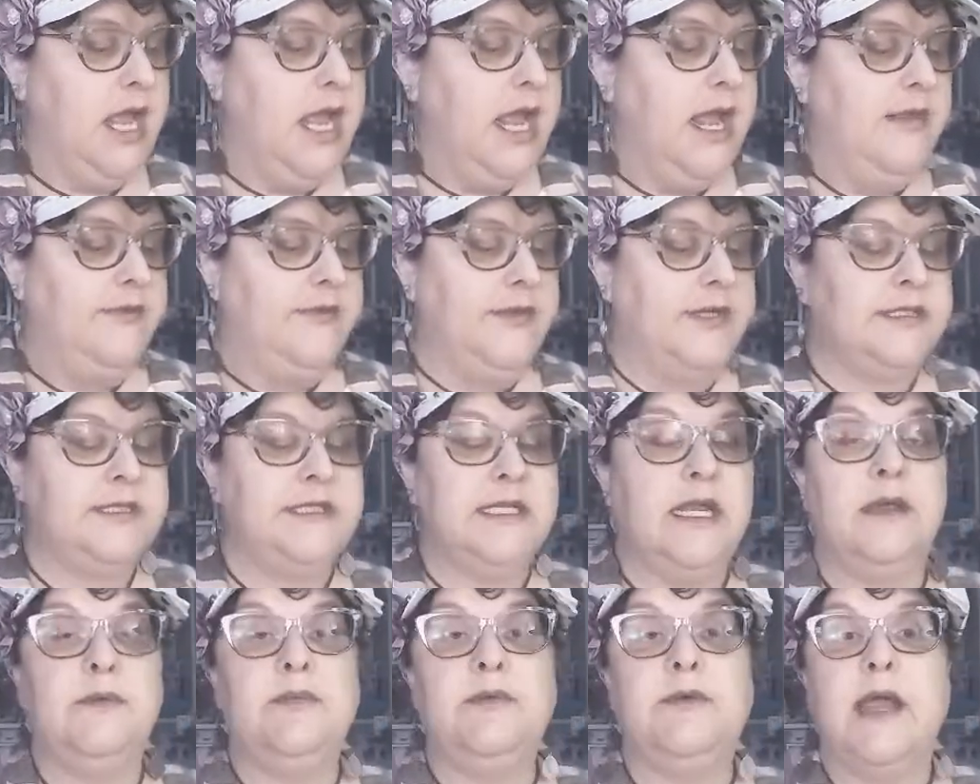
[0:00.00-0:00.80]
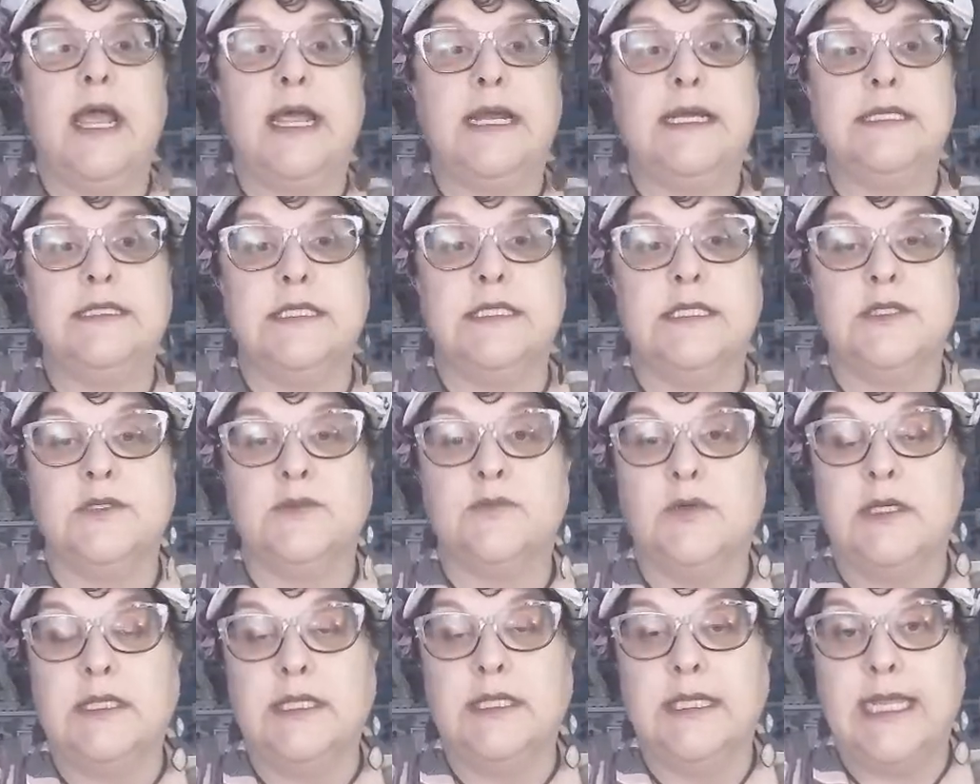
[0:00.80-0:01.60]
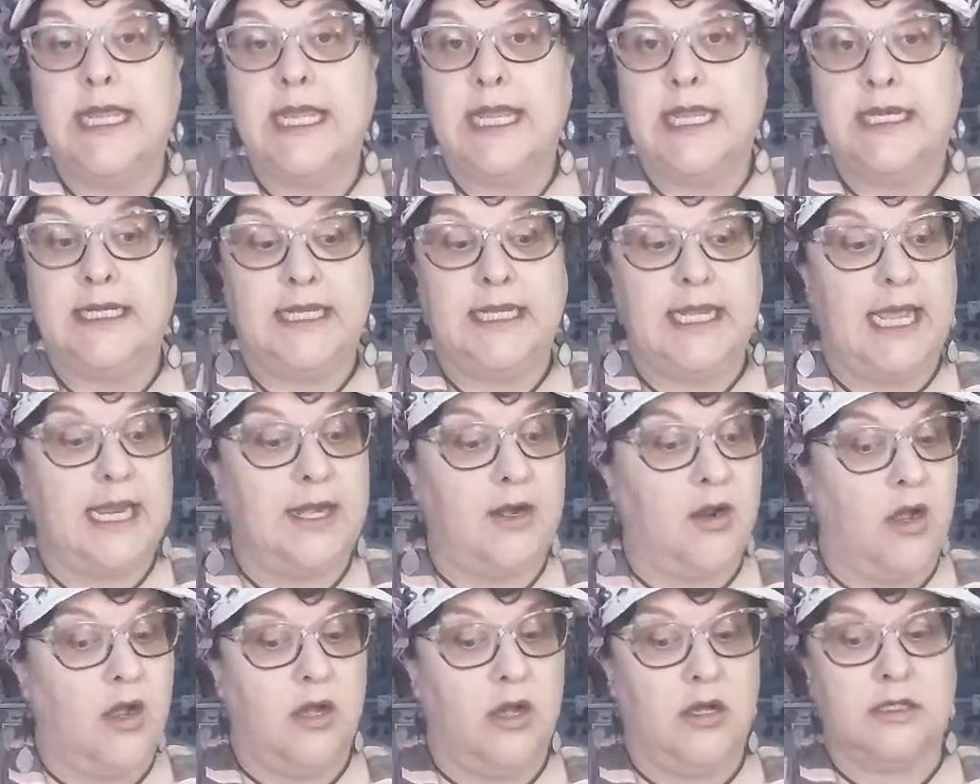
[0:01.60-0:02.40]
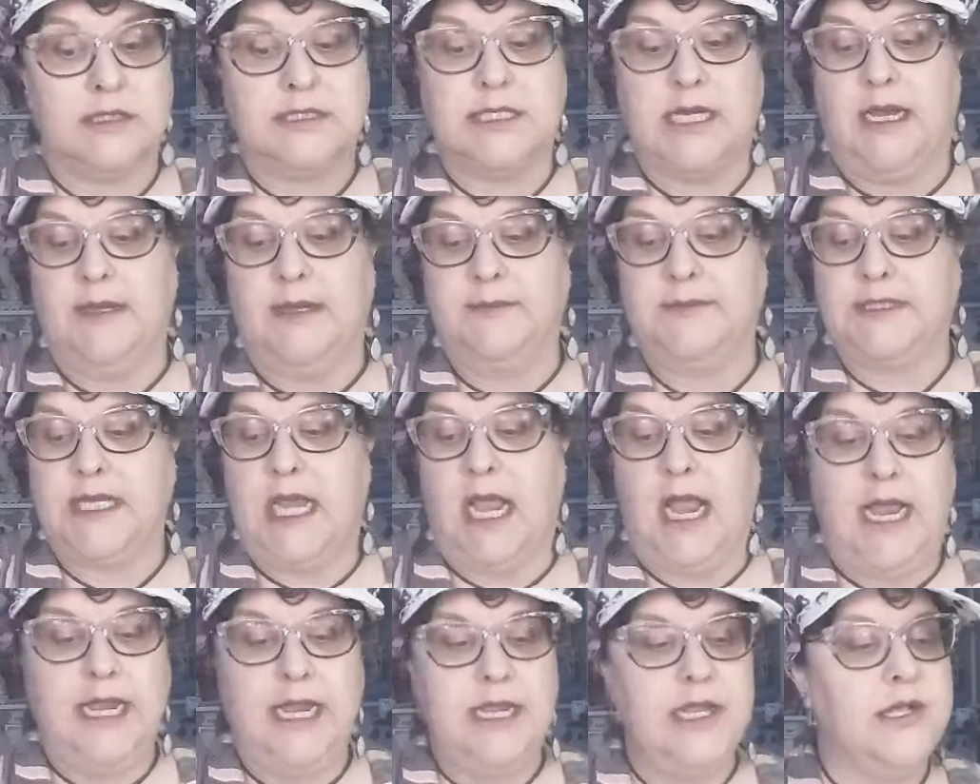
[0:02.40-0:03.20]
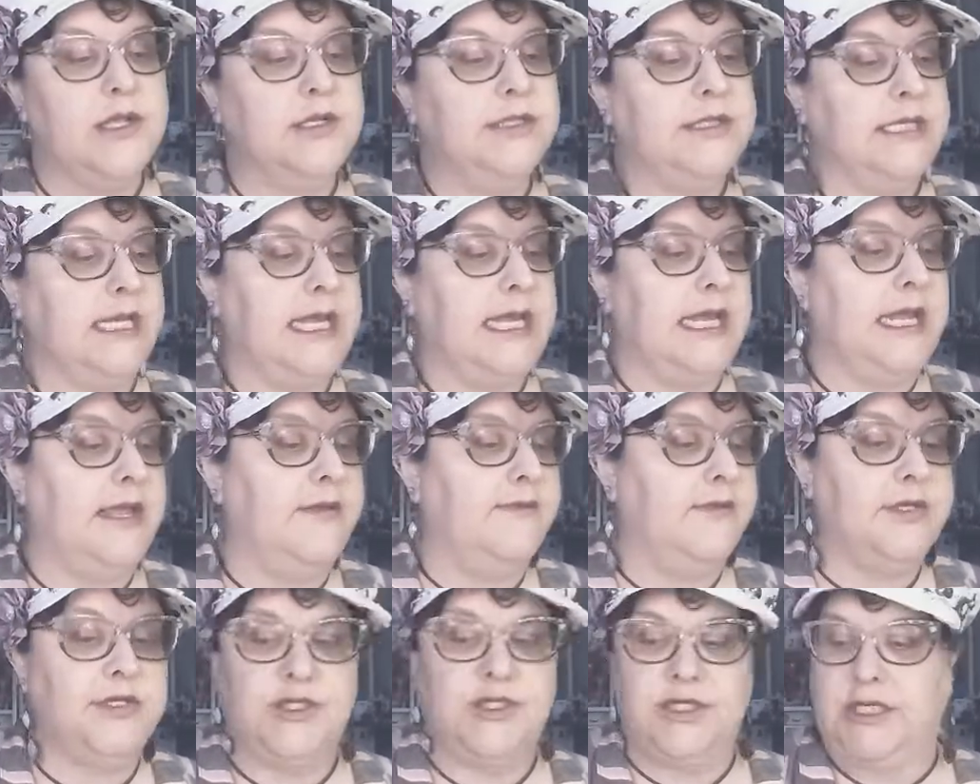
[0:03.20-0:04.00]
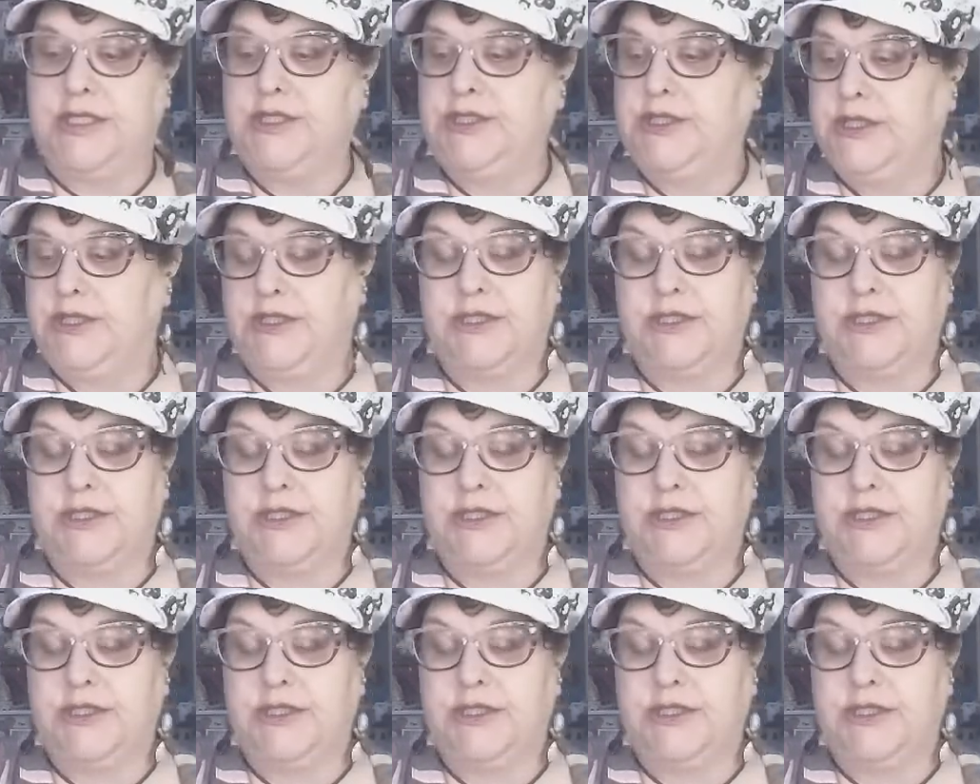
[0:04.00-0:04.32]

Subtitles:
The Stamparatus is really handy at all times. I use it even just to